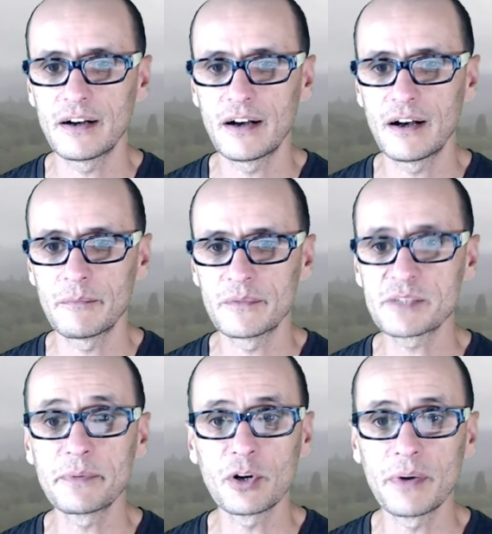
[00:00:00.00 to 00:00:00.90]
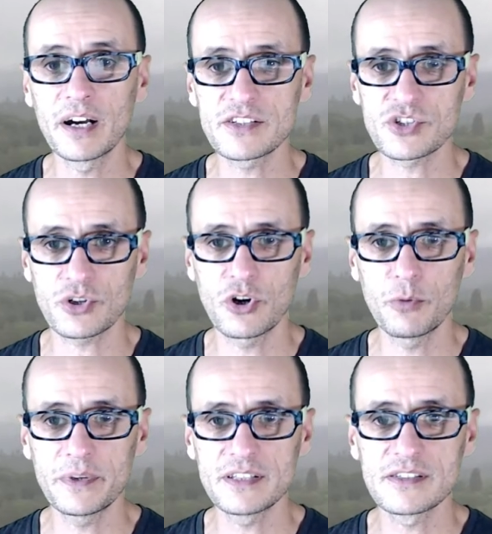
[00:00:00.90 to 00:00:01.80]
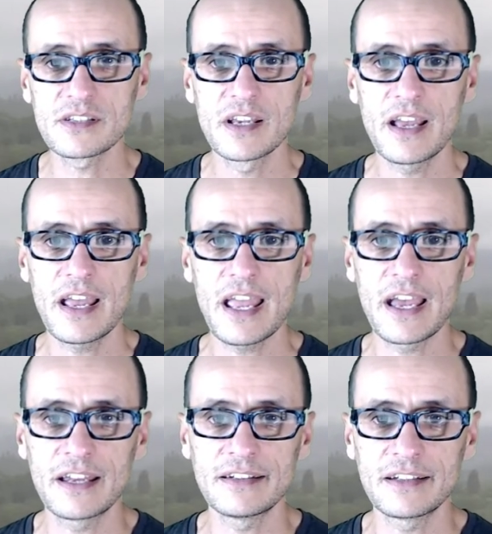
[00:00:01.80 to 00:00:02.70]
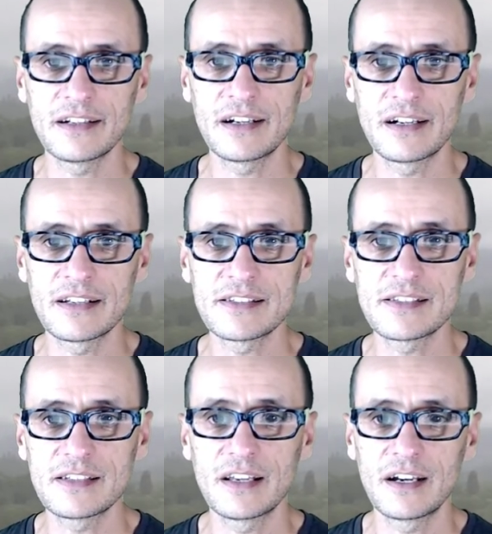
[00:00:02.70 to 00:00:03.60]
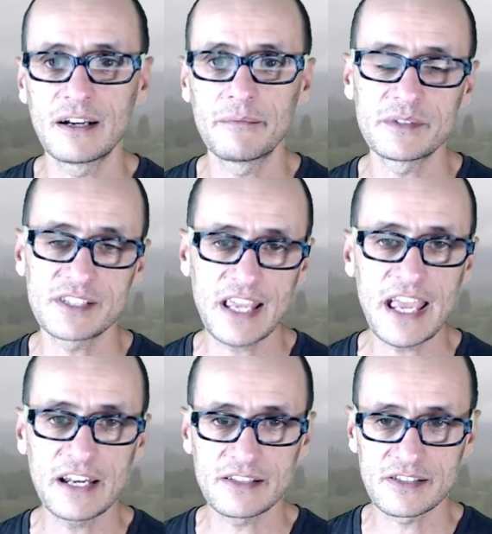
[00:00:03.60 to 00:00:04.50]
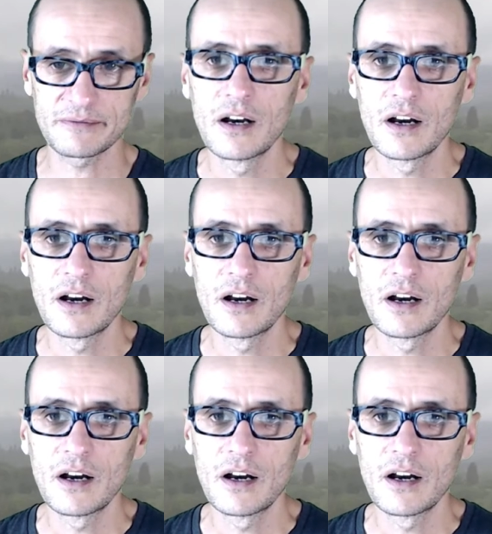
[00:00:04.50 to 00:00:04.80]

um, spittlebugs, cercopids, and uh, um, cicadas.